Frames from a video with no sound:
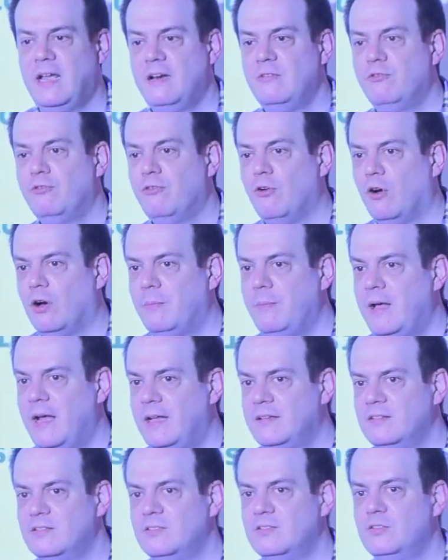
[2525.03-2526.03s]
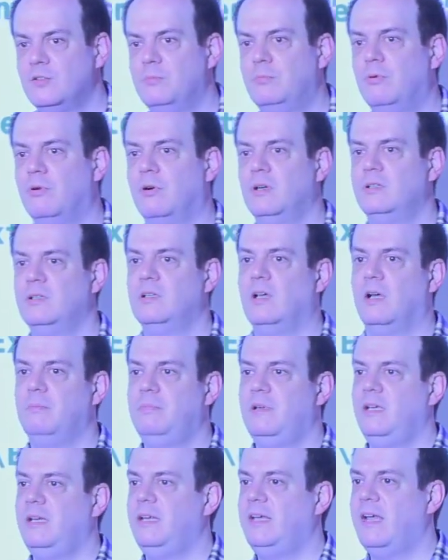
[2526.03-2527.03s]
and formats supported are
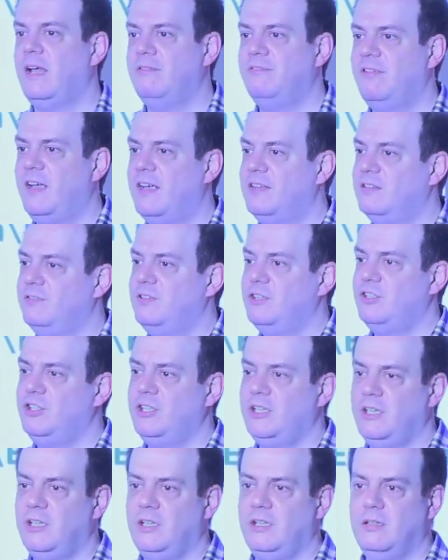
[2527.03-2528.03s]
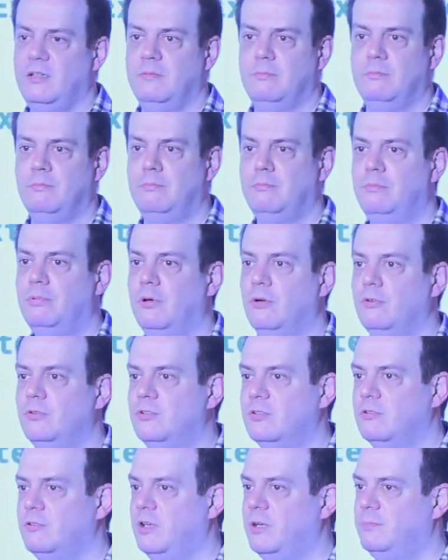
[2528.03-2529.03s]
PDF, SVG,
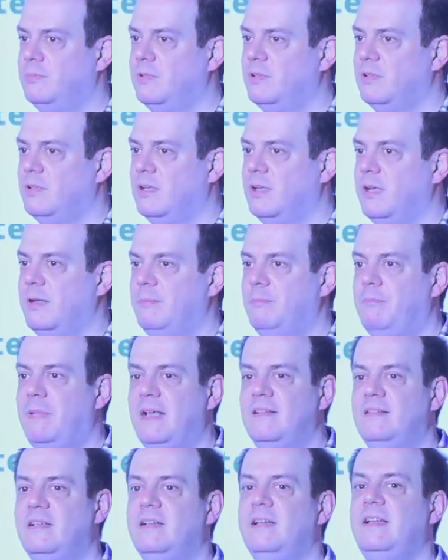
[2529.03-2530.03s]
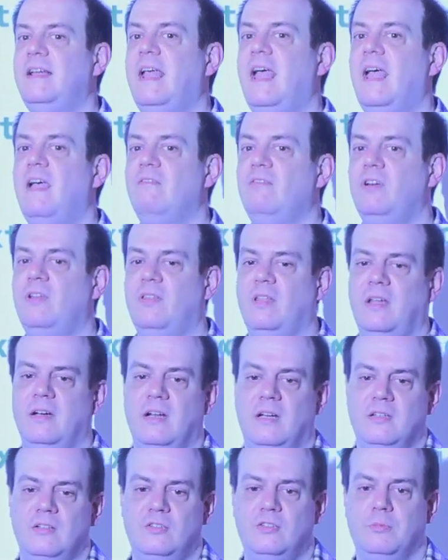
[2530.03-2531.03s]
PostScript, basically everything
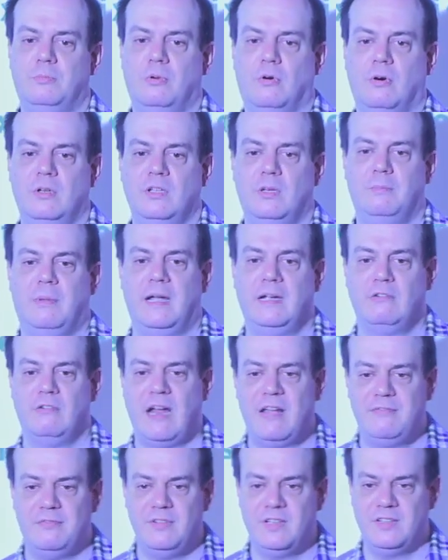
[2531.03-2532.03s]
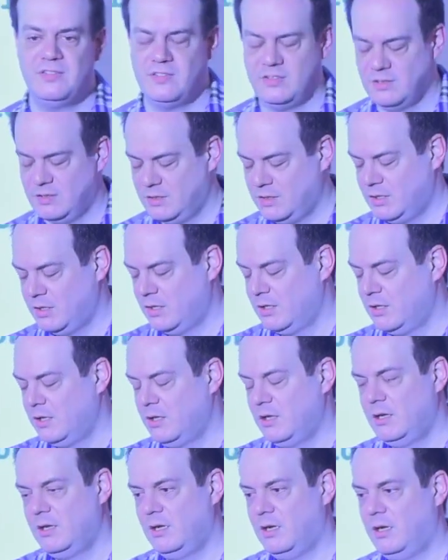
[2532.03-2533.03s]
that is supported by GraphViz,
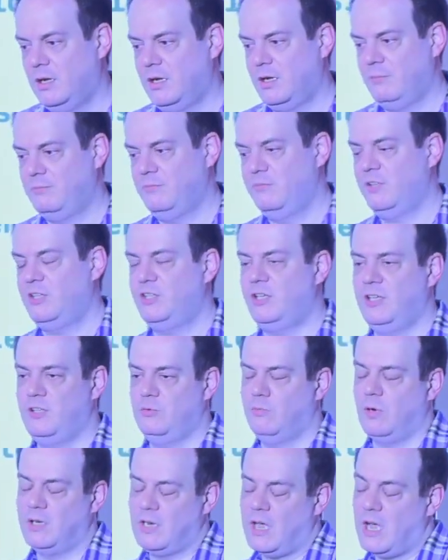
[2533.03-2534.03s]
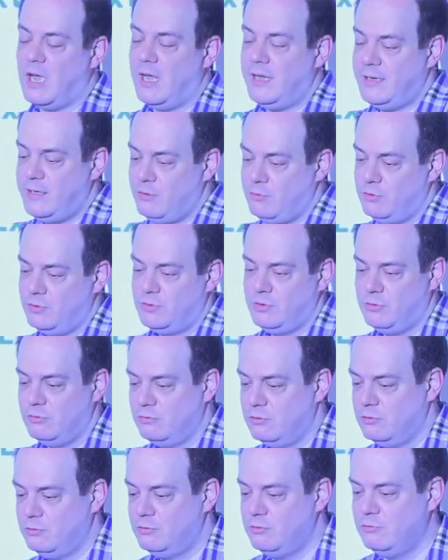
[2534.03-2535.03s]
which is what I use
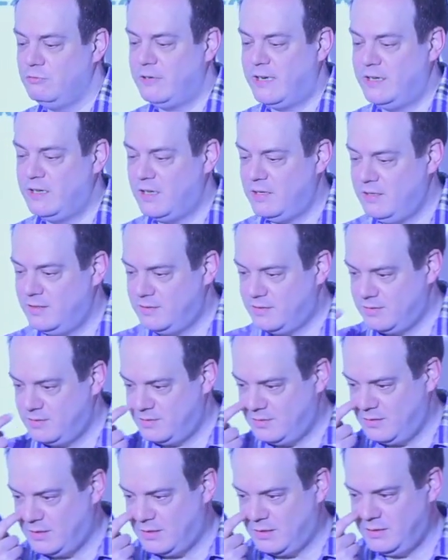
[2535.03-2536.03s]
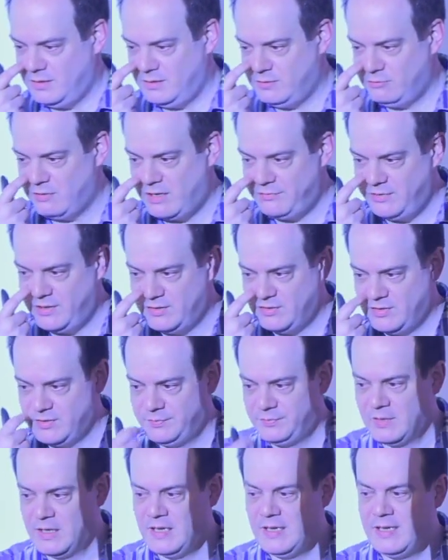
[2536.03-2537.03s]
to render these graphics.
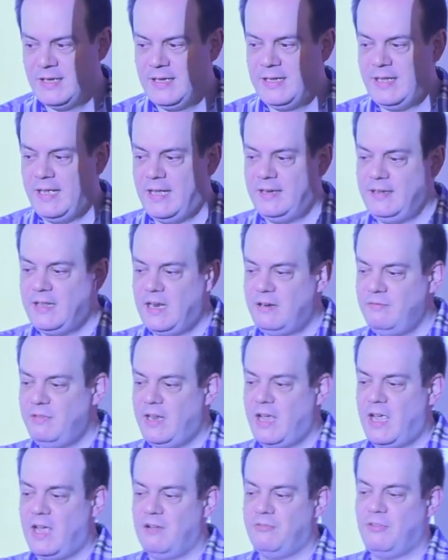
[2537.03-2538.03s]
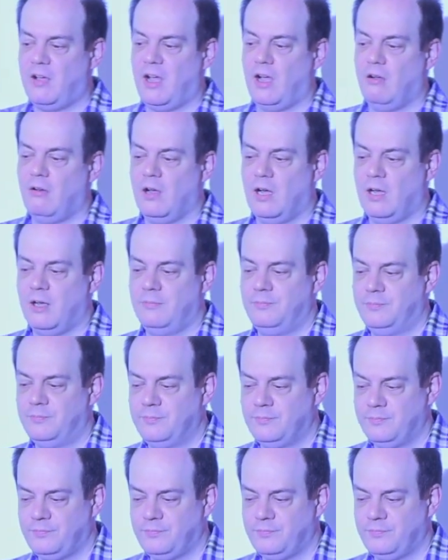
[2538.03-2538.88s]
And then we have our